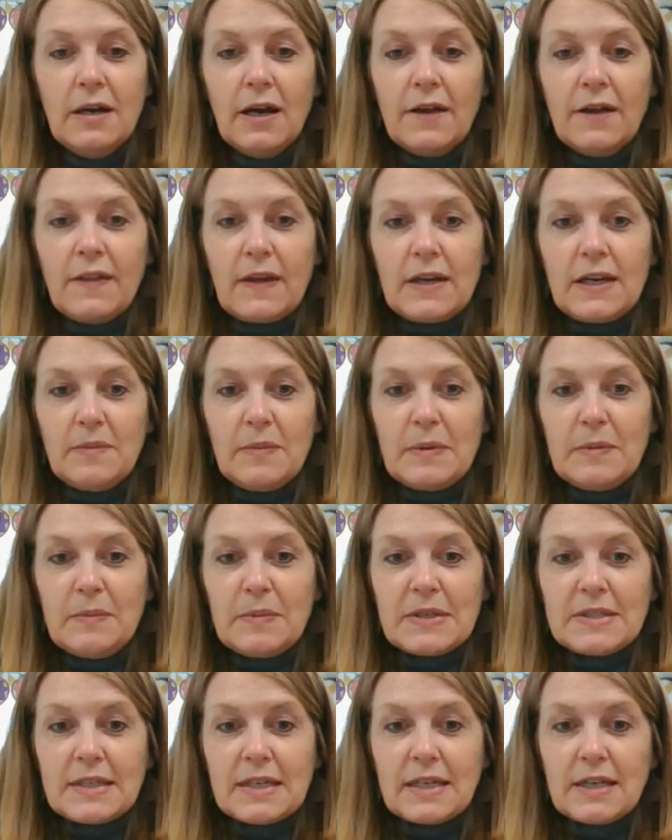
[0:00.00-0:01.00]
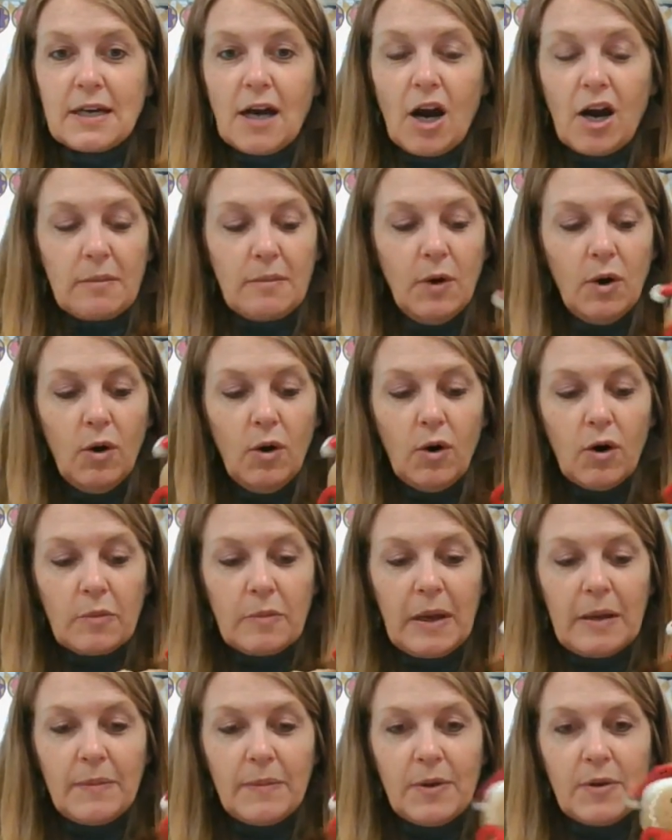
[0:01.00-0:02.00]
and then you'd be missing an arm. Or
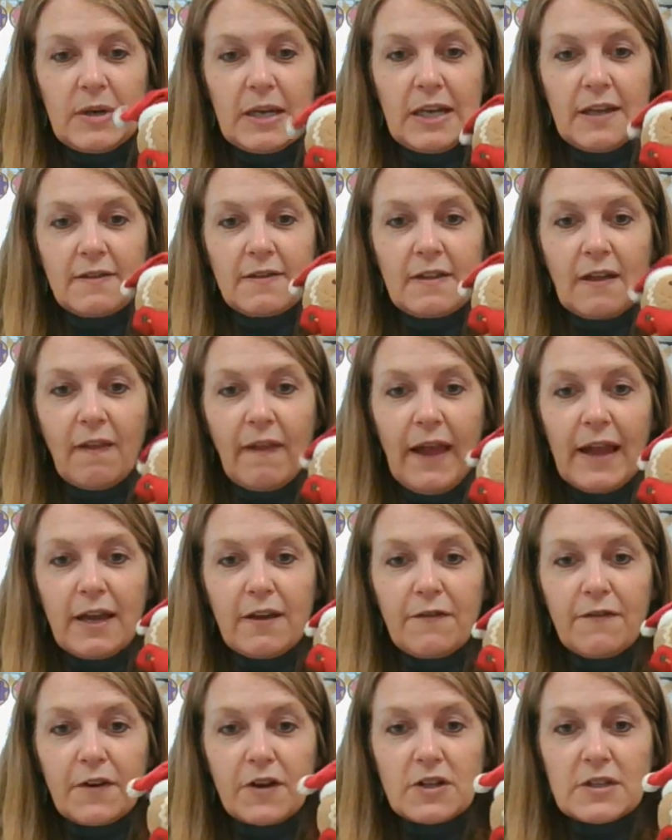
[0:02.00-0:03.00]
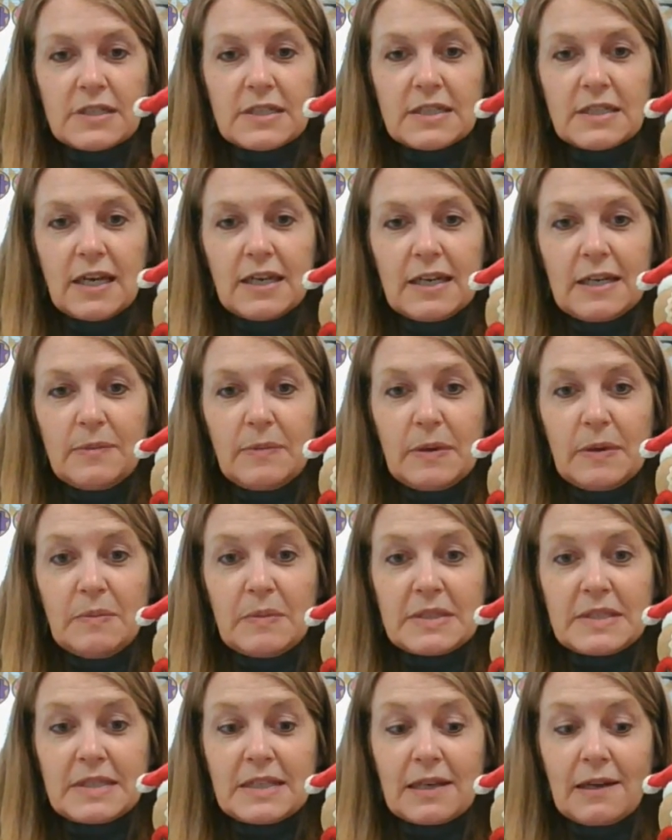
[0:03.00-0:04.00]
maybe you'd eat the leg first, and you'd be
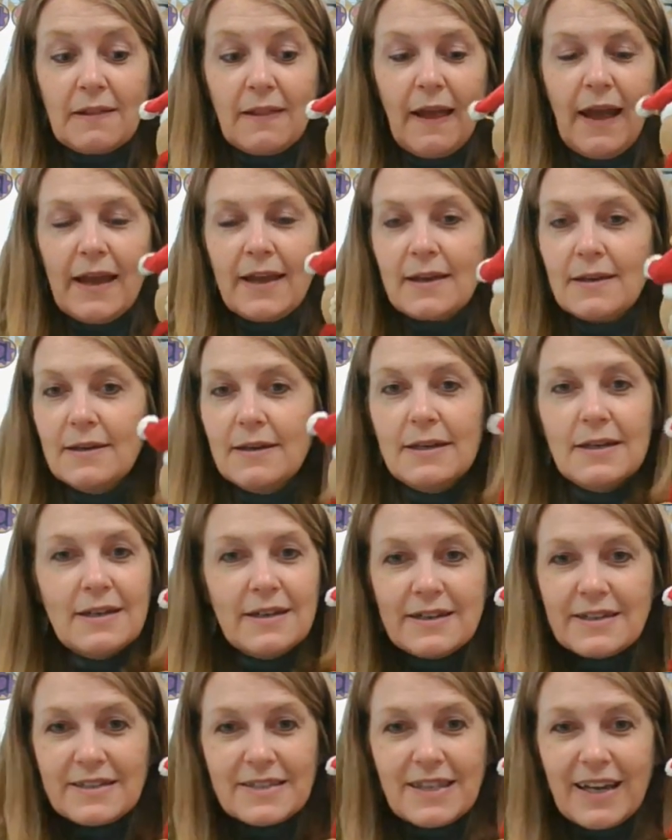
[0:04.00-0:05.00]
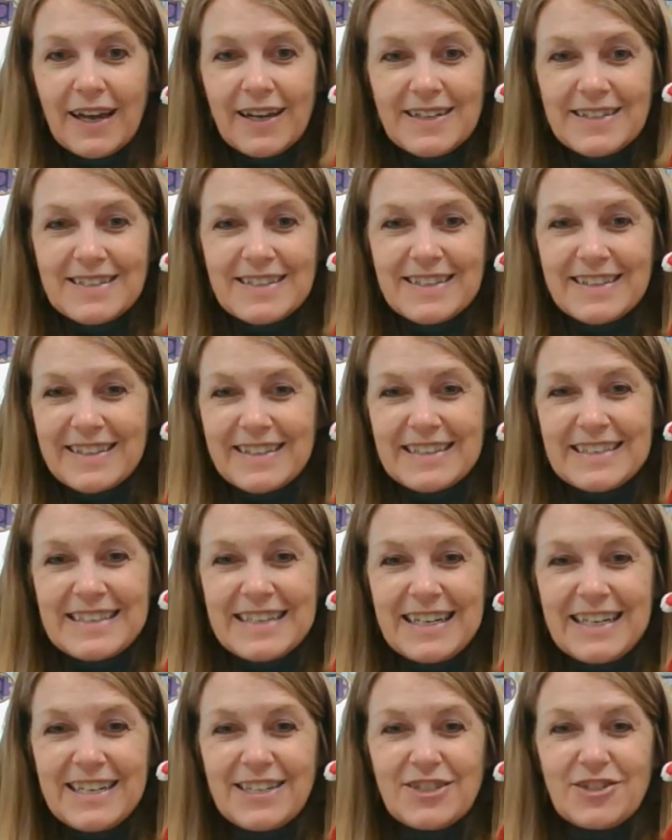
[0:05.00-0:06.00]
missing a leg. It's kind of silly to
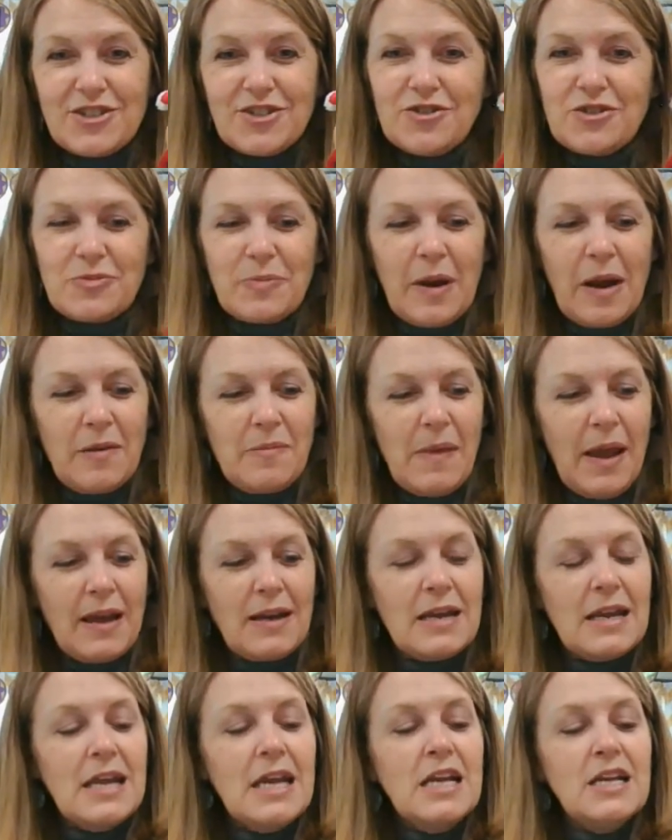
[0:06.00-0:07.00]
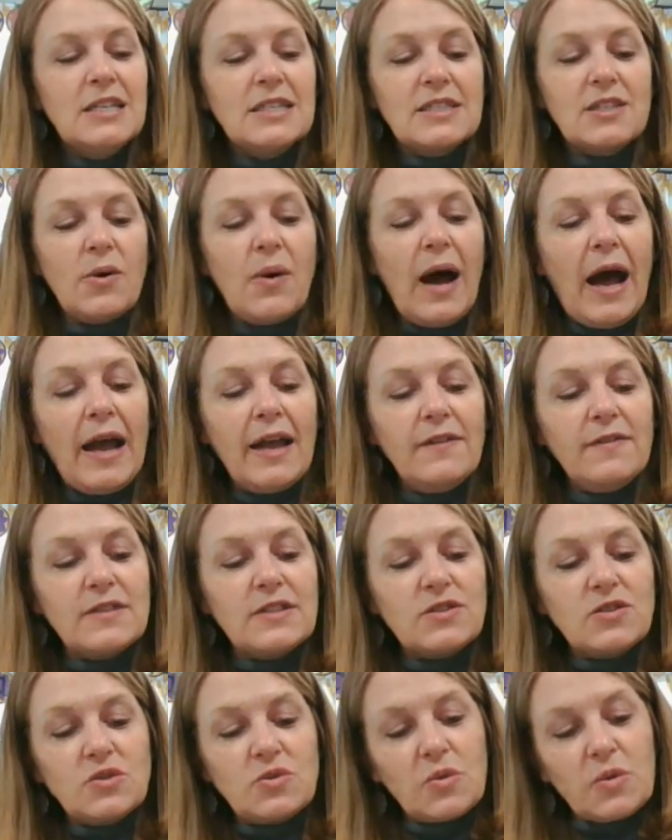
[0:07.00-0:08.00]
eat gingerbread men. So I have a
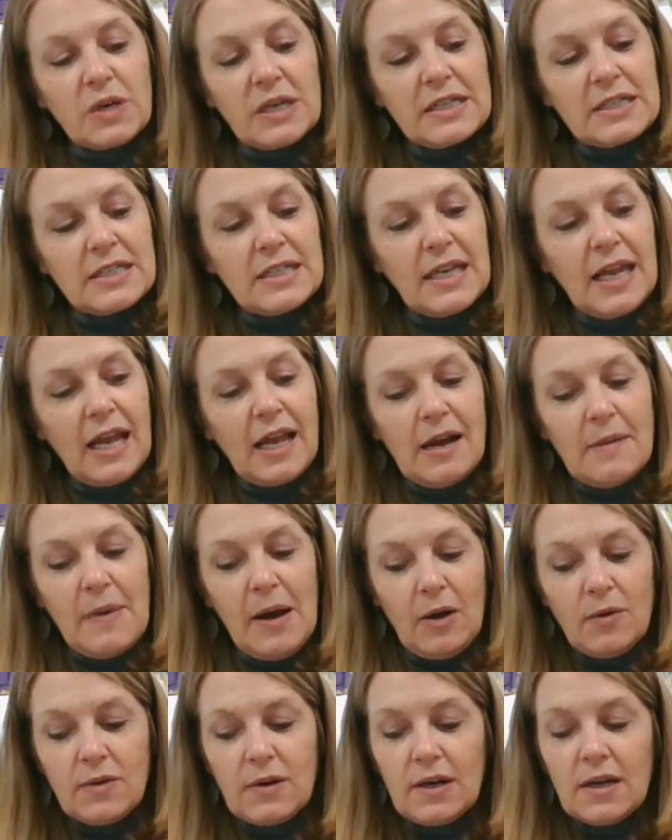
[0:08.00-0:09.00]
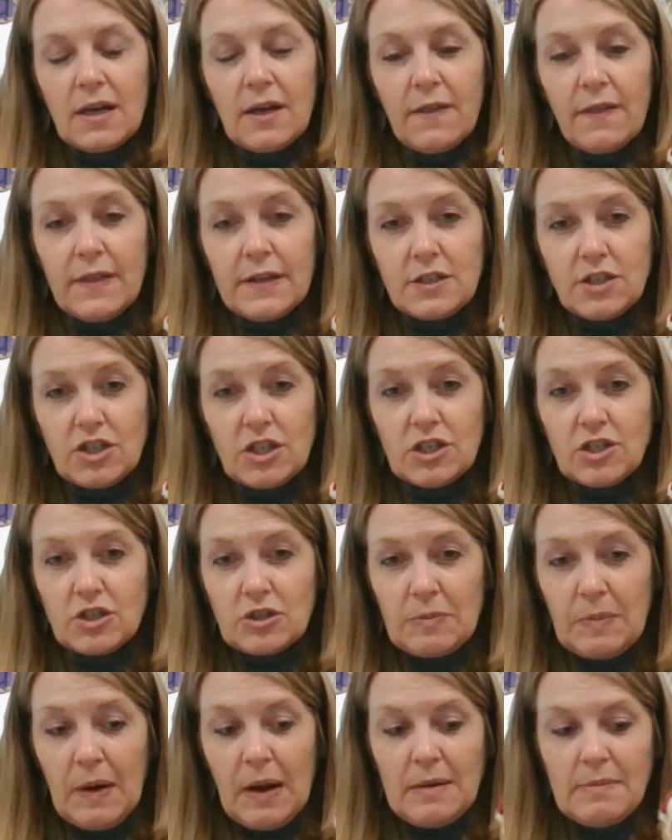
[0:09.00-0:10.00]
story today about the
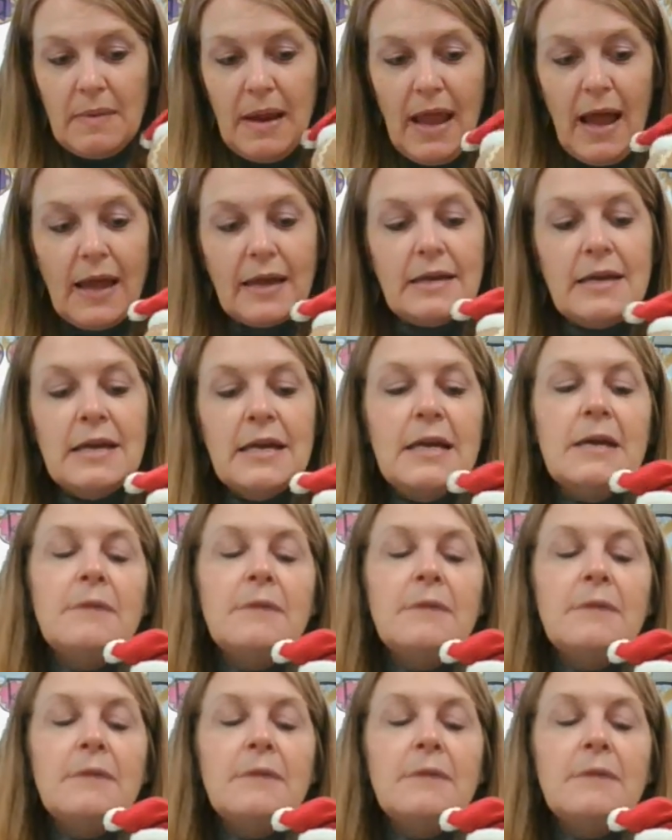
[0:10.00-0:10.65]
gingerbread man,